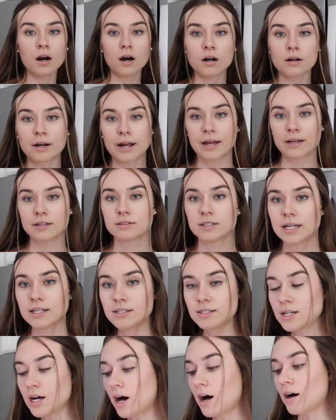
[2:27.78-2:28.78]
Alright,
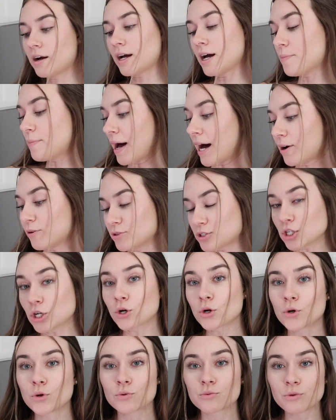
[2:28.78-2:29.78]
let's talk about
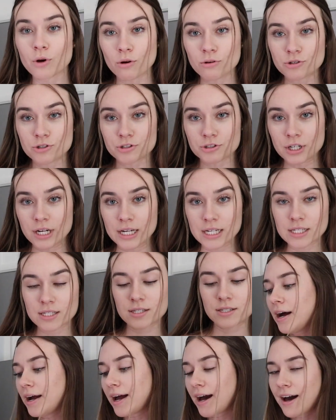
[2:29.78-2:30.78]

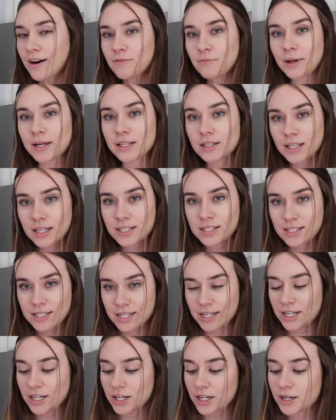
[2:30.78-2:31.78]
groceries. I have my list
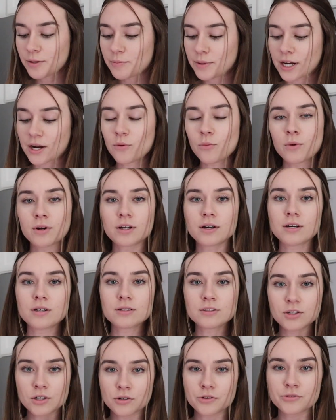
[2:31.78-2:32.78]
here, but I want
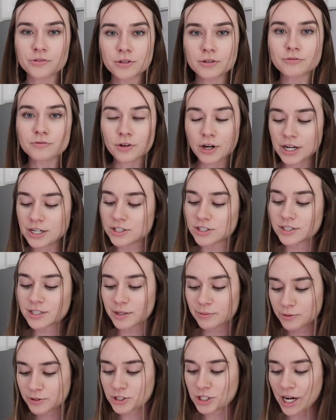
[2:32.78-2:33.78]
to look through the fridge and
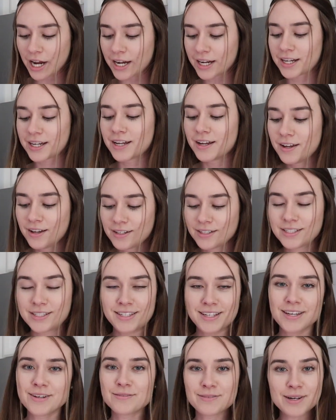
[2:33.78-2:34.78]
double check to
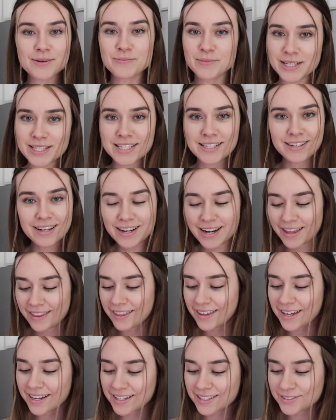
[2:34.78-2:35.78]
see if I'm missing
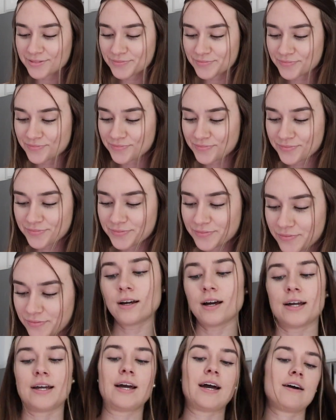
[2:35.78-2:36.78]
anything.
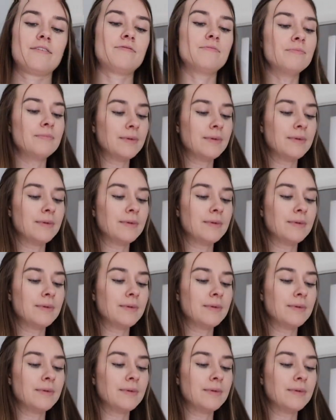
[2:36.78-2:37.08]
I have